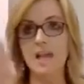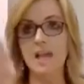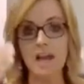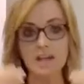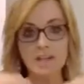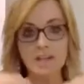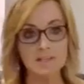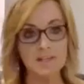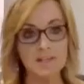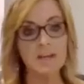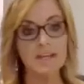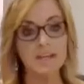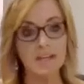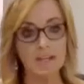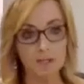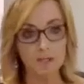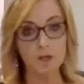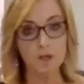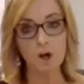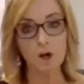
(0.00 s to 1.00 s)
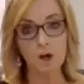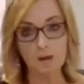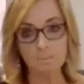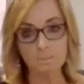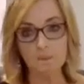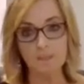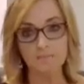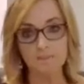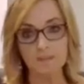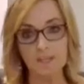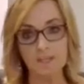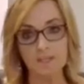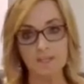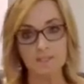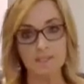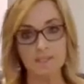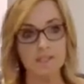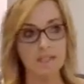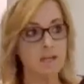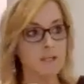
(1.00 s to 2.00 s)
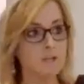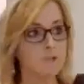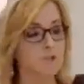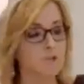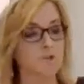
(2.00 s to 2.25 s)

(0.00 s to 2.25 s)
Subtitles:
as I get a copy of a get in touch,